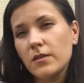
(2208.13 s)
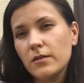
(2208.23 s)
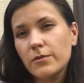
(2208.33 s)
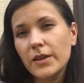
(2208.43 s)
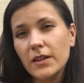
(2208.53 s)

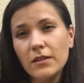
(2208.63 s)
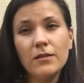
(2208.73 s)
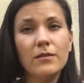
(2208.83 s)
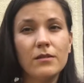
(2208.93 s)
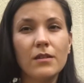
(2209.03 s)
green,
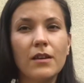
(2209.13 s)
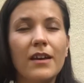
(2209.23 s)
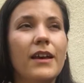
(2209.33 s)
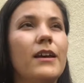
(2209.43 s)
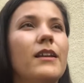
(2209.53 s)

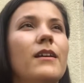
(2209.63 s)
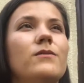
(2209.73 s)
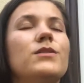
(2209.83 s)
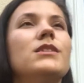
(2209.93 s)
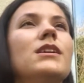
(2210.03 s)
and I've
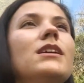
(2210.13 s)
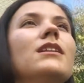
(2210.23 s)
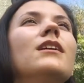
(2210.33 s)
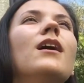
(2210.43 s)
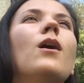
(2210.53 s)

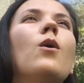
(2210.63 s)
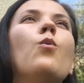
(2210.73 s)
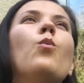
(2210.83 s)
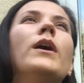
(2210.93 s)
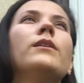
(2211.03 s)
seen
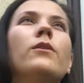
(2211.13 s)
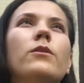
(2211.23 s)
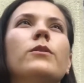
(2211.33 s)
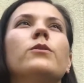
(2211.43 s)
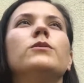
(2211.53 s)
one
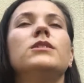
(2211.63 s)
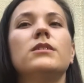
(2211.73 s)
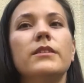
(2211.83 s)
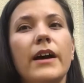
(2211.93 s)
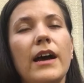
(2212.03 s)
girl who
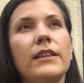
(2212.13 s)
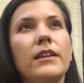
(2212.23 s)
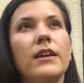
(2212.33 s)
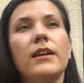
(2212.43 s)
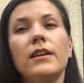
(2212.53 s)
did that
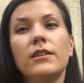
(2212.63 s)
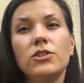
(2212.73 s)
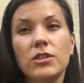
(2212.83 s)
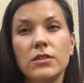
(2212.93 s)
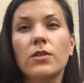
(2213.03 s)
and
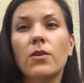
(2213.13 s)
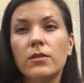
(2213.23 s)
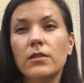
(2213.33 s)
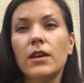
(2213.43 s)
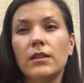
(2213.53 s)
she's got
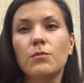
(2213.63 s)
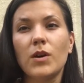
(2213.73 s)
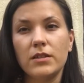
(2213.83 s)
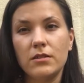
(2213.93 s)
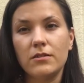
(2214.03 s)
that
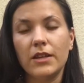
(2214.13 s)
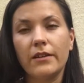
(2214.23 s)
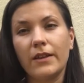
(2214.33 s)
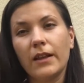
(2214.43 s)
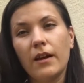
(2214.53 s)
mustardy
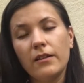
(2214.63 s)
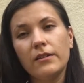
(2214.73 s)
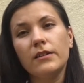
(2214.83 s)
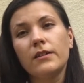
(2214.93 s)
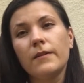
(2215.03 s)
green color,